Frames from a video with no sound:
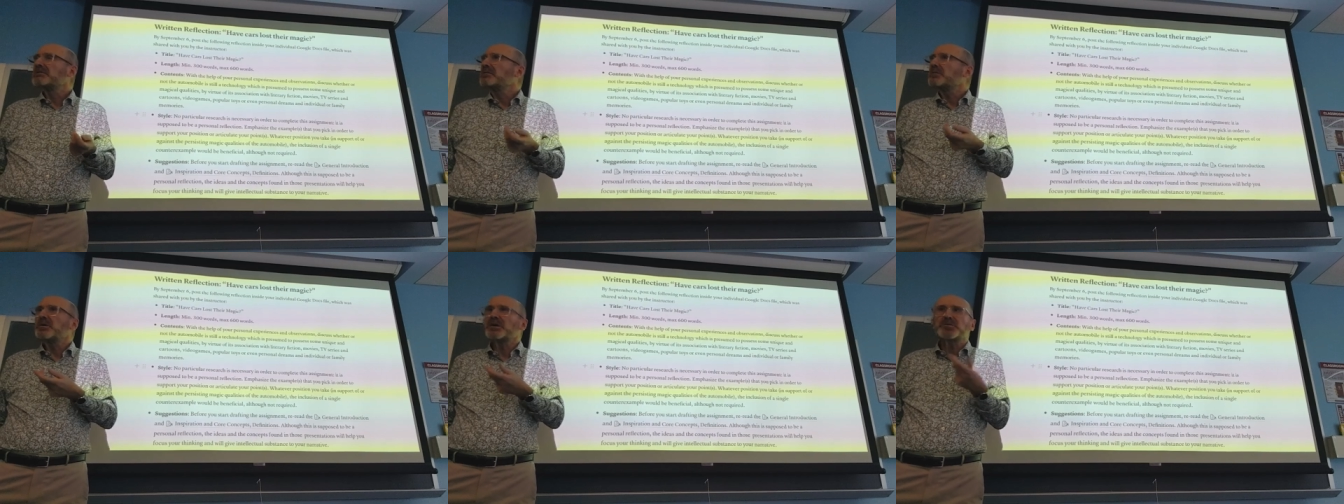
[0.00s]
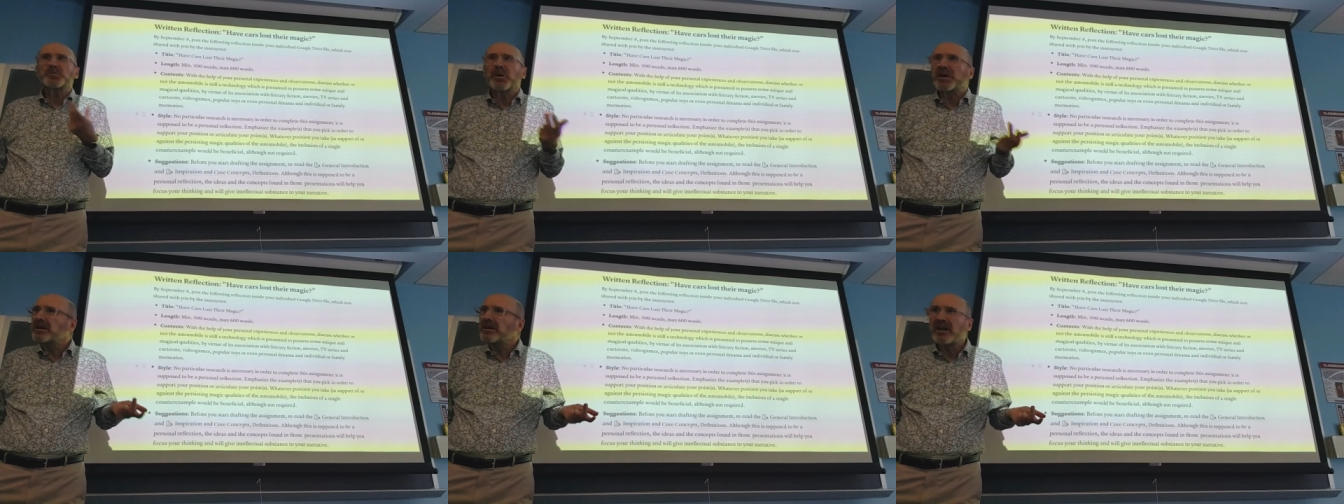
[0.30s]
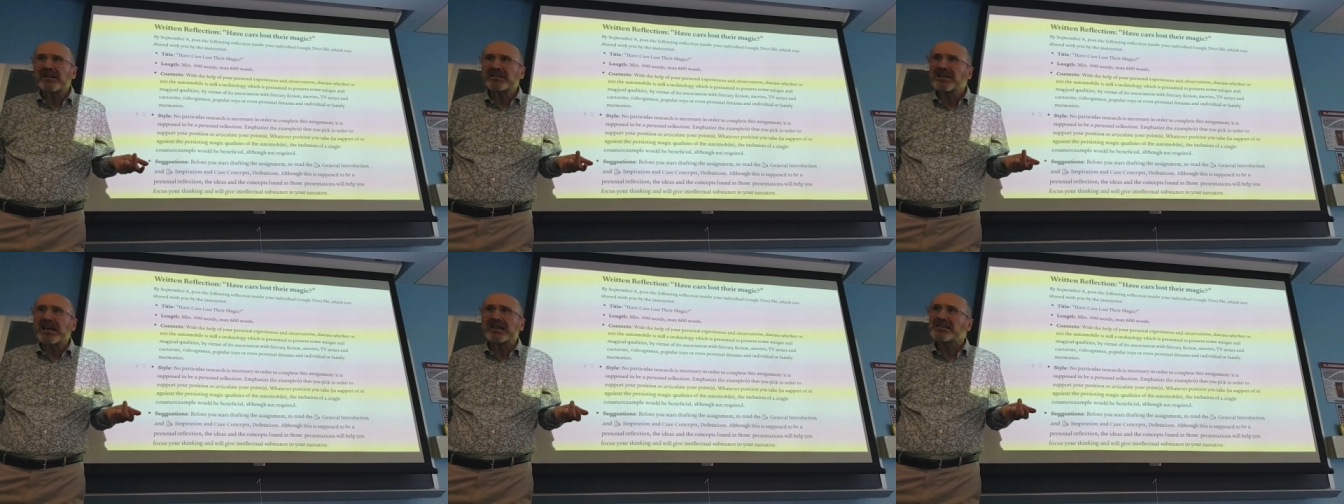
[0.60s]
which were
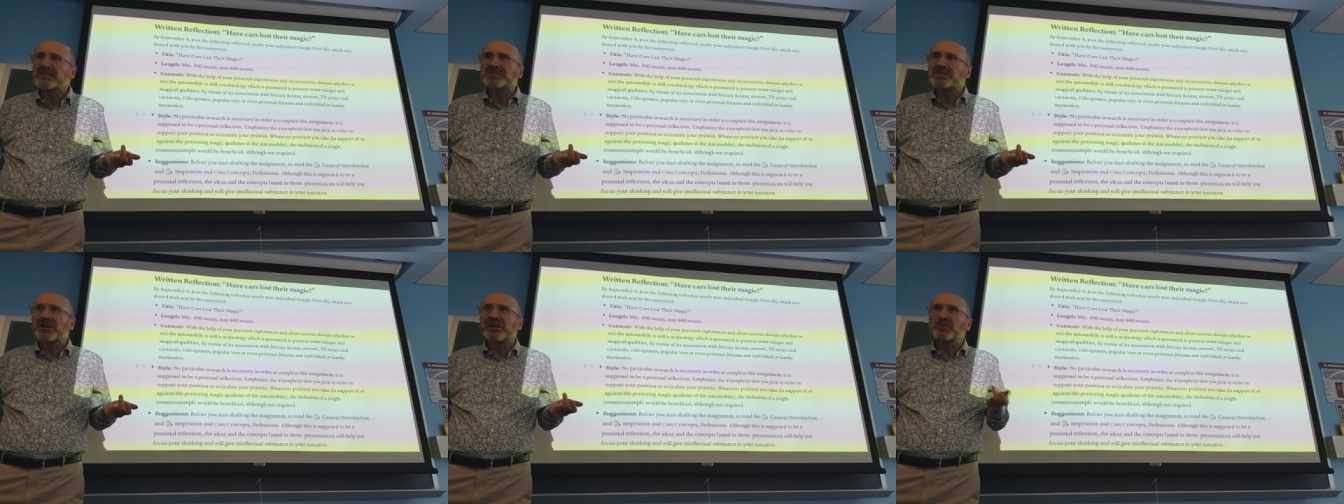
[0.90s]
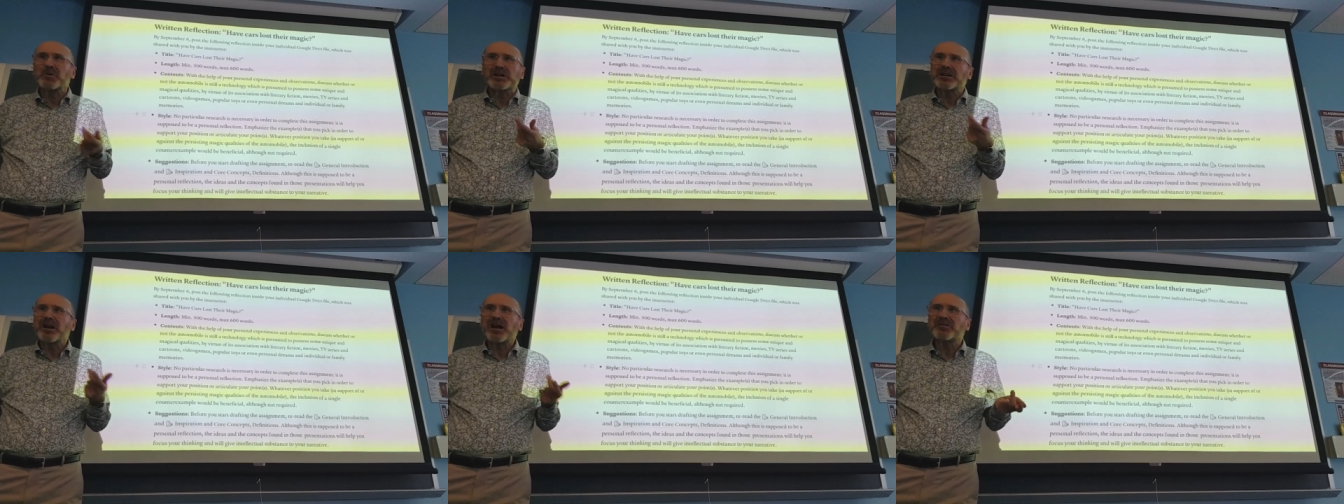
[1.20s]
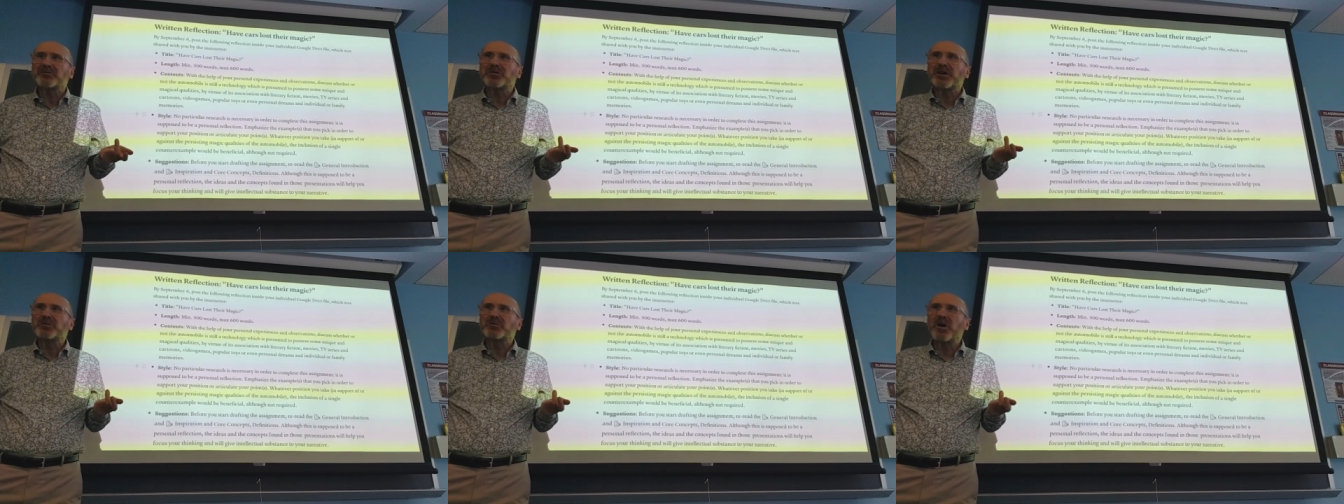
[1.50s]
not necessary, were
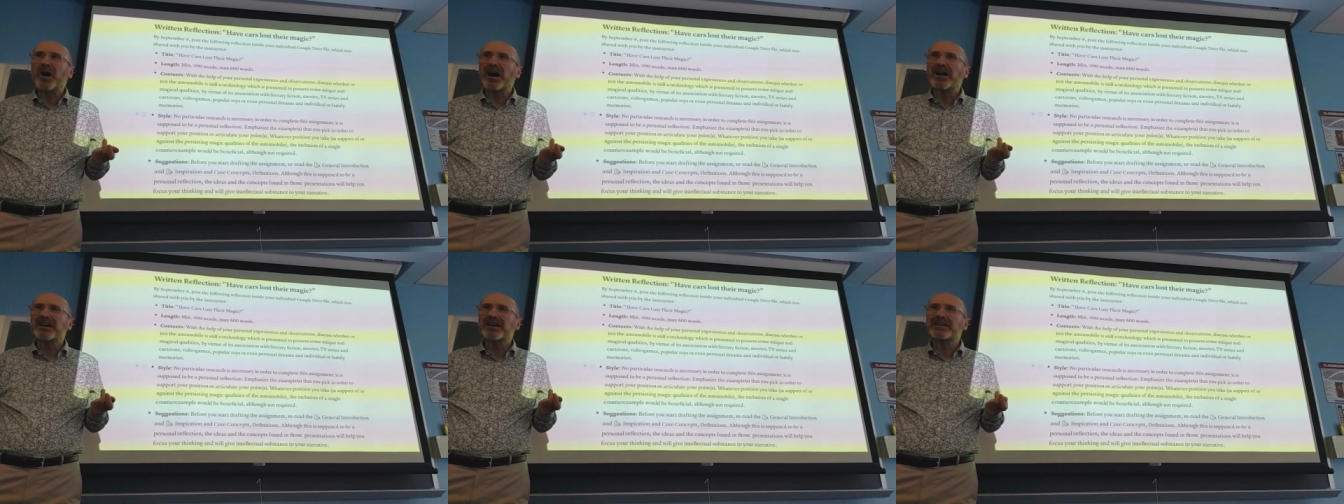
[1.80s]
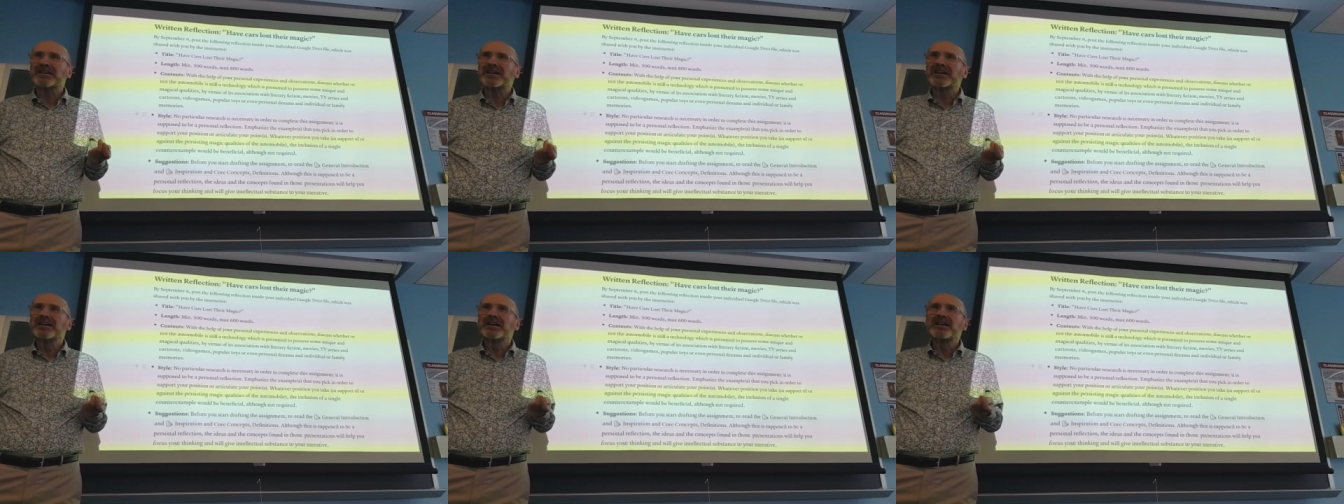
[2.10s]
not required.